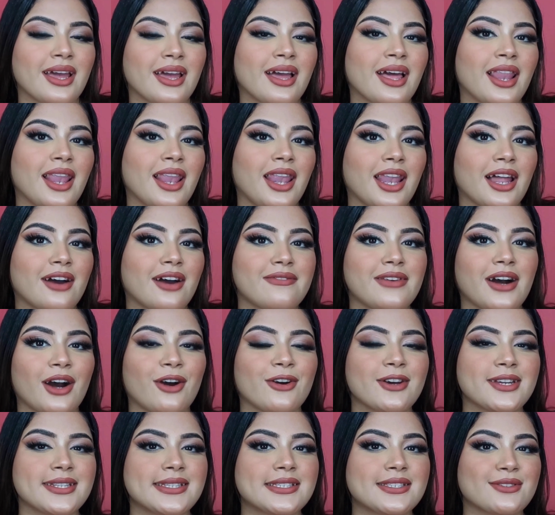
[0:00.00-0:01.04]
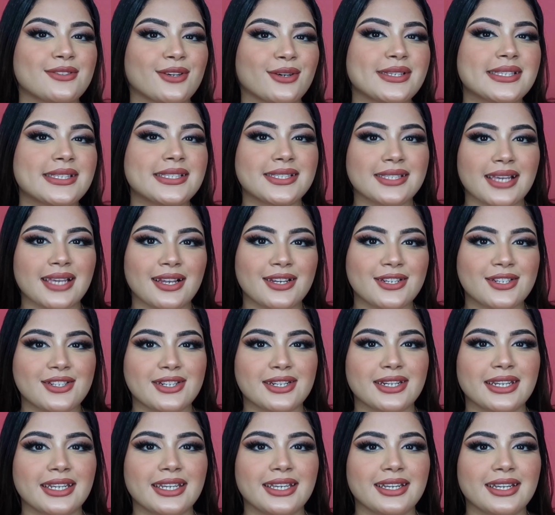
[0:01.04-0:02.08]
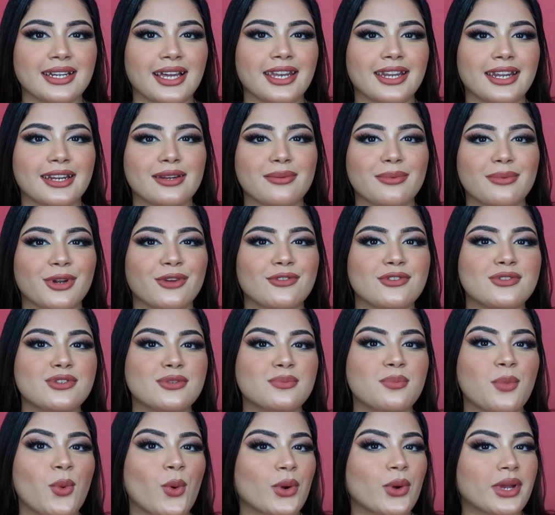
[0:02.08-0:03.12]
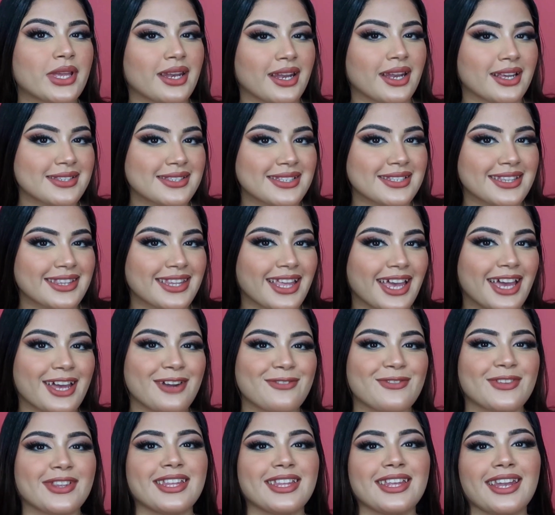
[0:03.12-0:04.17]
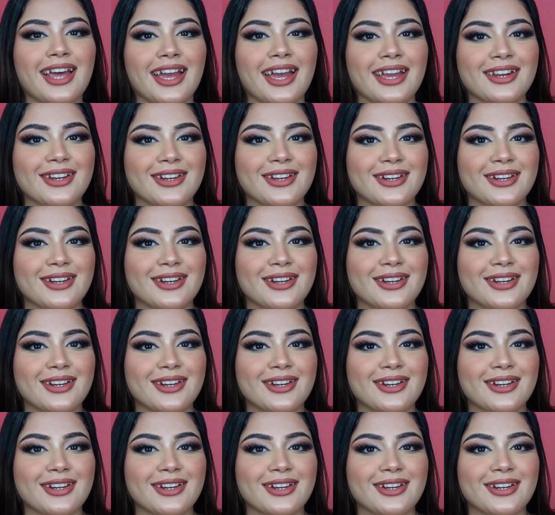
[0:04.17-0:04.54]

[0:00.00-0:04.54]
Love how it's so sultry, a little bit of smokiness in there with the liner,